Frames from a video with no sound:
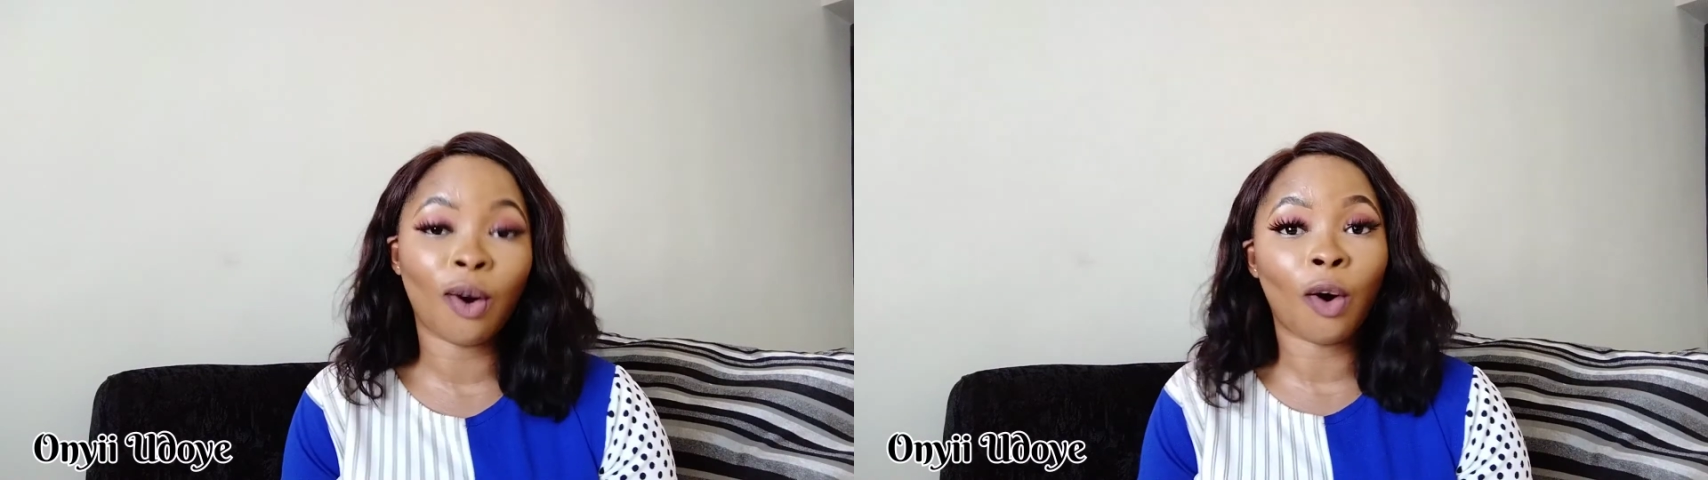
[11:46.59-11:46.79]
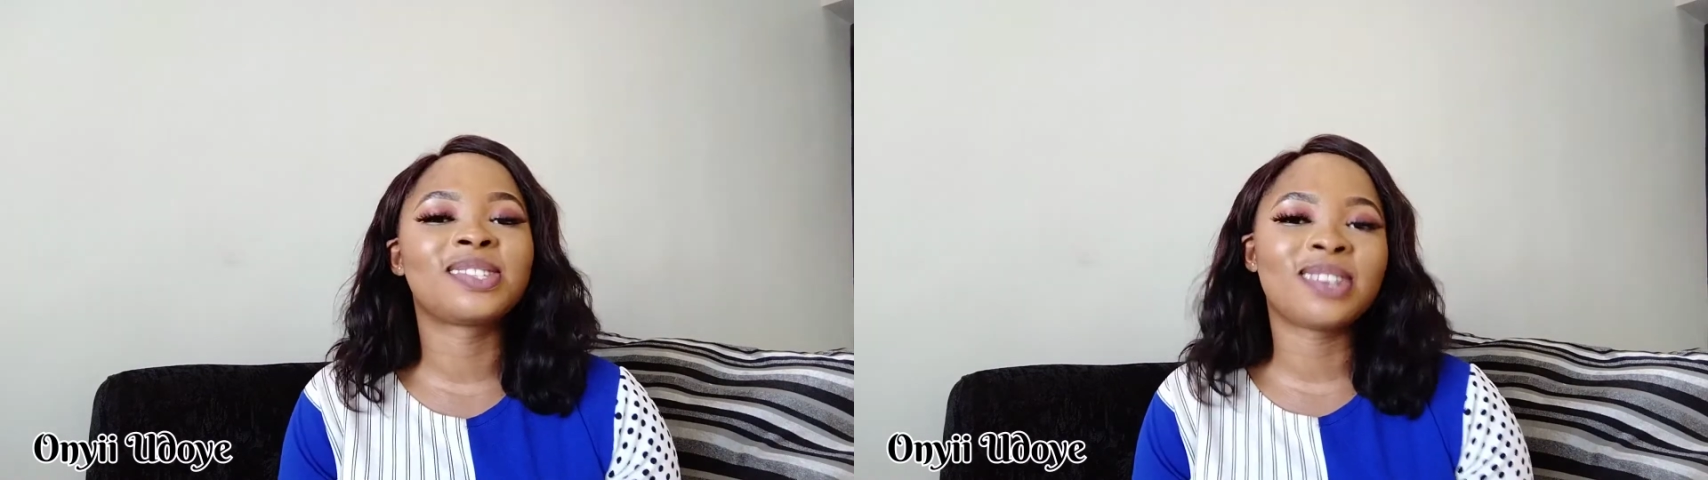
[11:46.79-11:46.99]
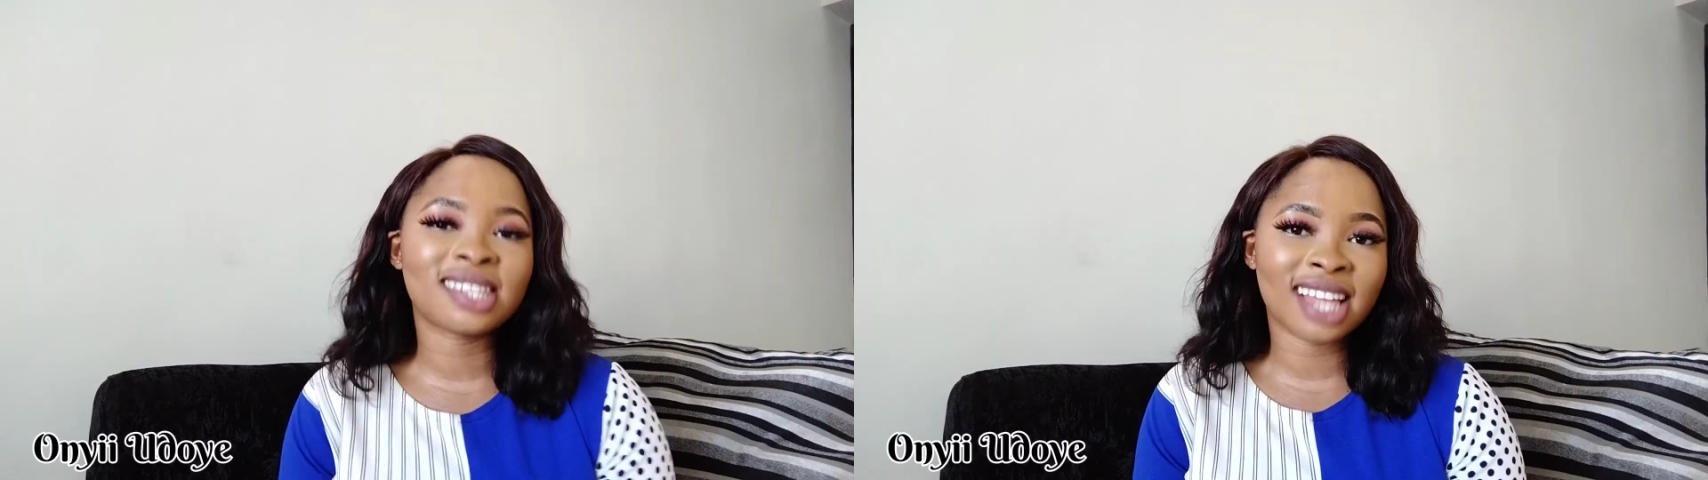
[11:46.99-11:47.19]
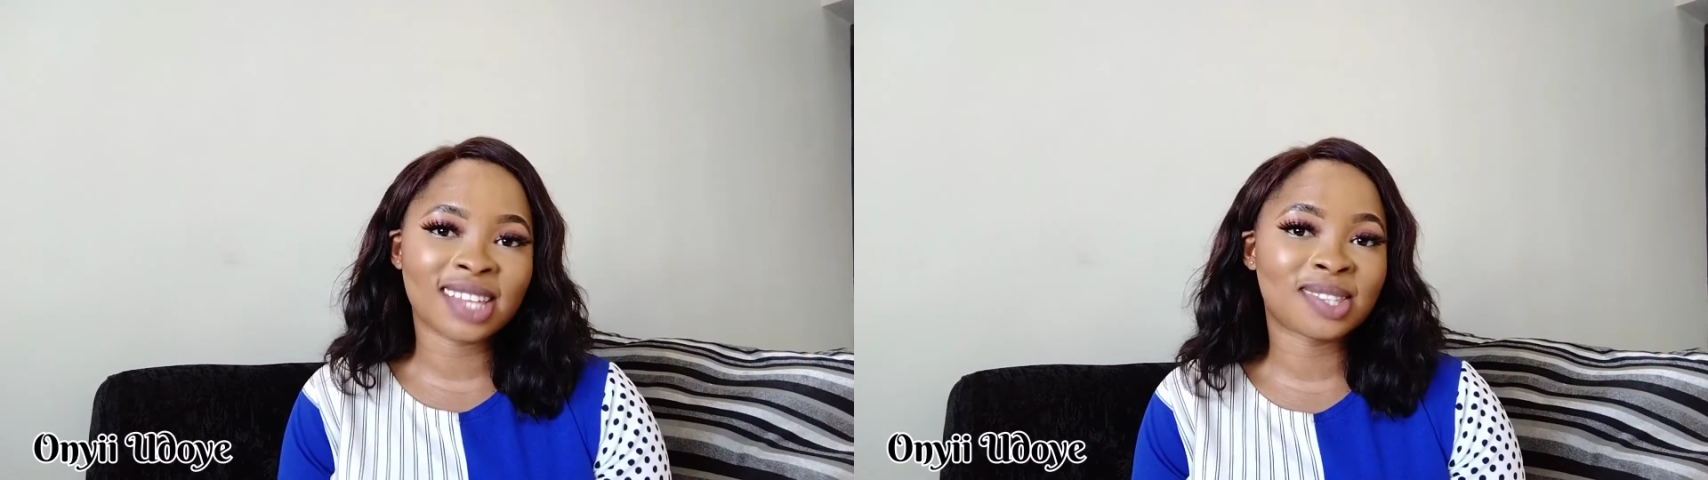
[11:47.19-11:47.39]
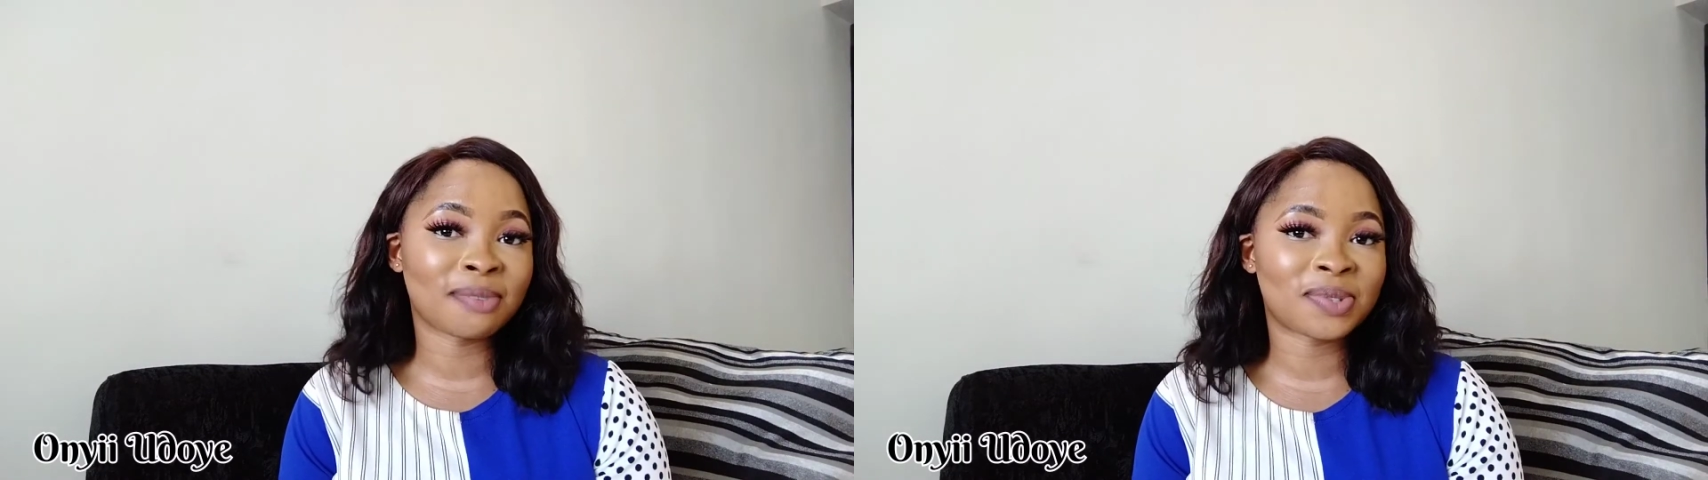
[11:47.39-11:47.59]
And to those
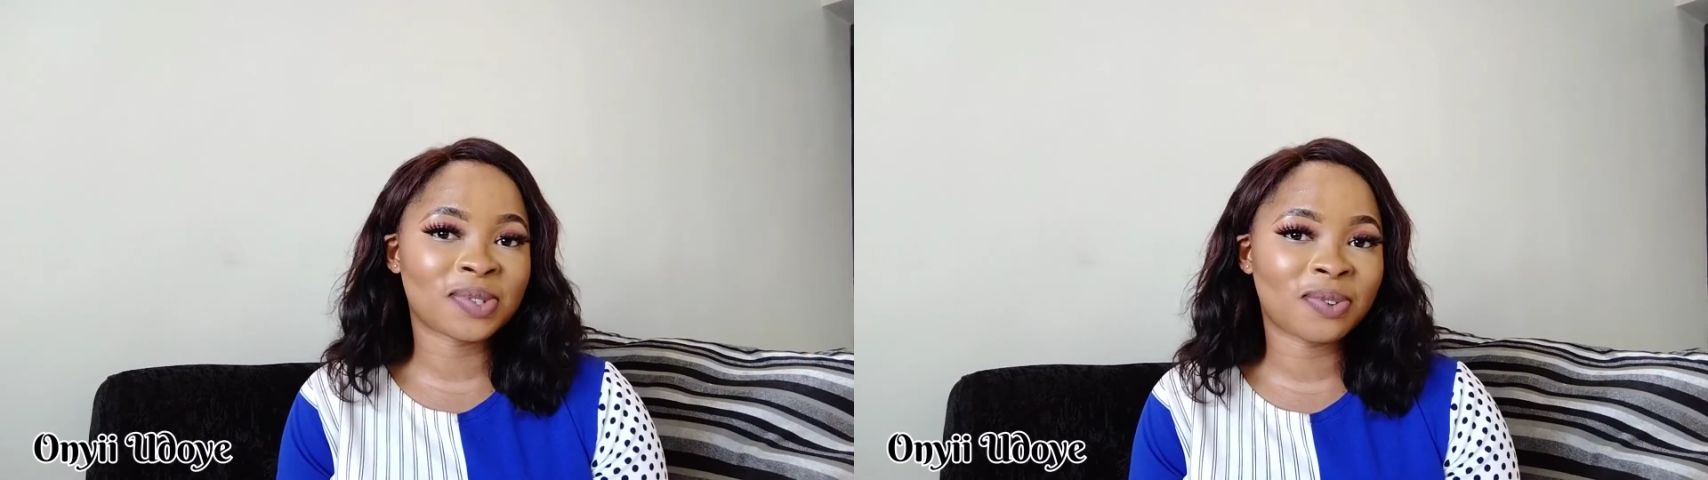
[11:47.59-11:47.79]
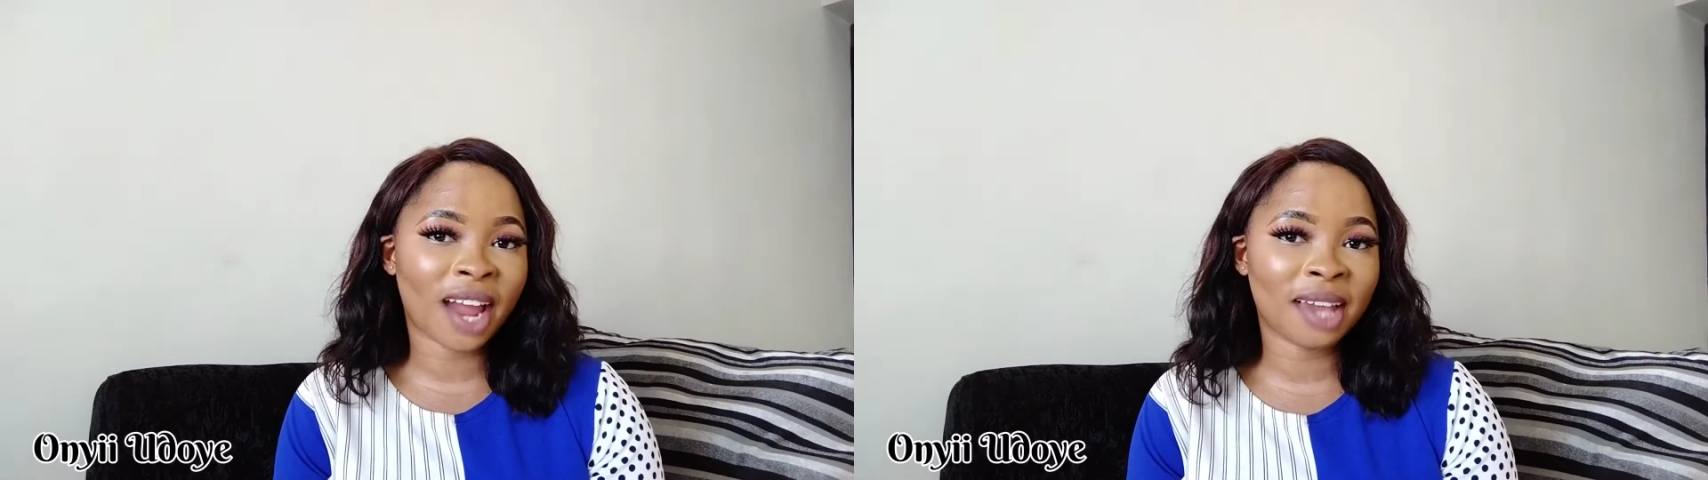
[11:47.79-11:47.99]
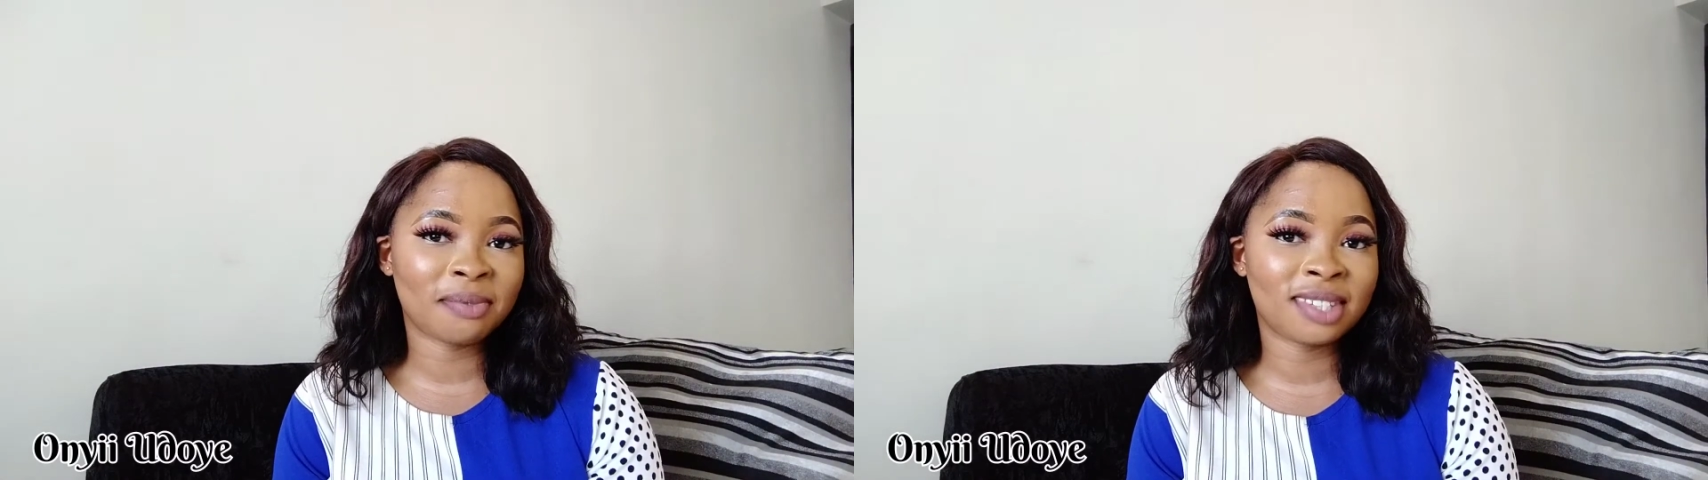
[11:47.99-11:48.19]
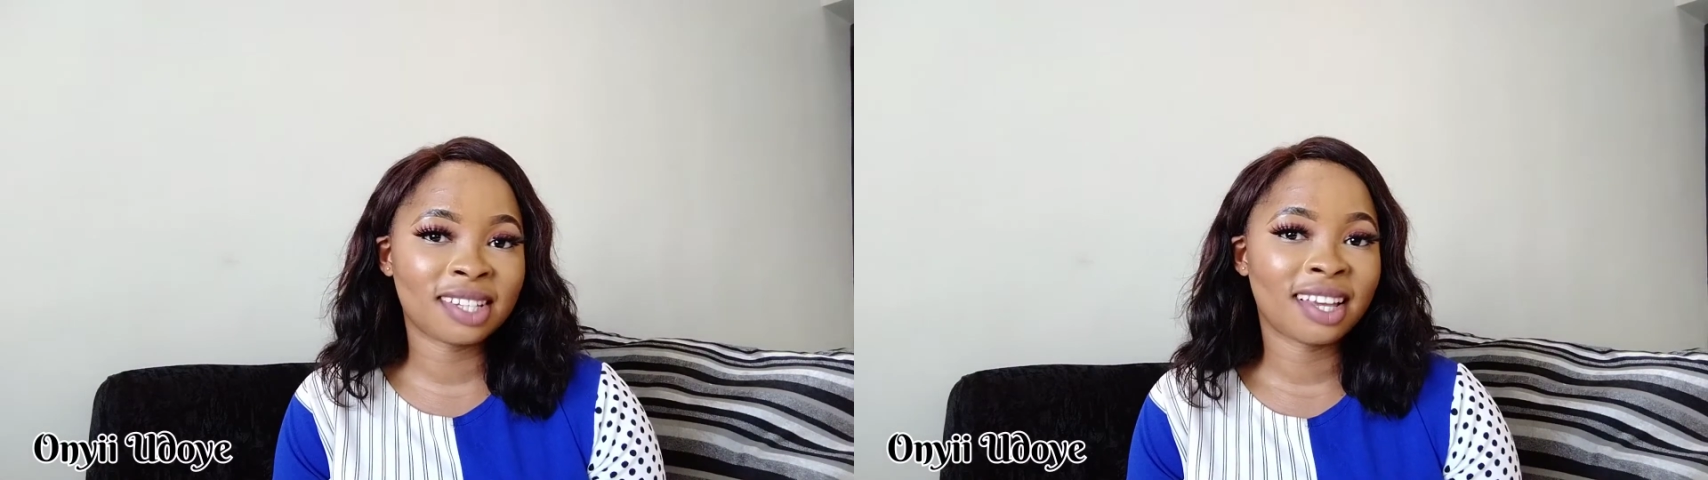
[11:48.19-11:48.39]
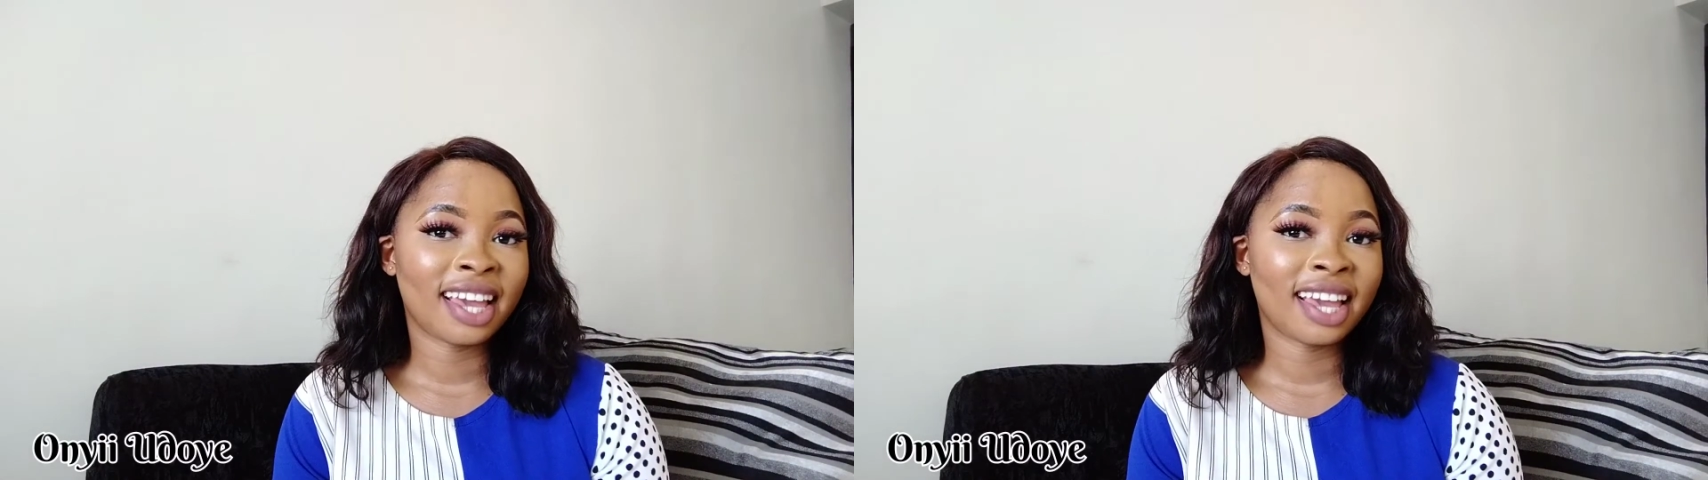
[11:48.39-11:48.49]
that subscribed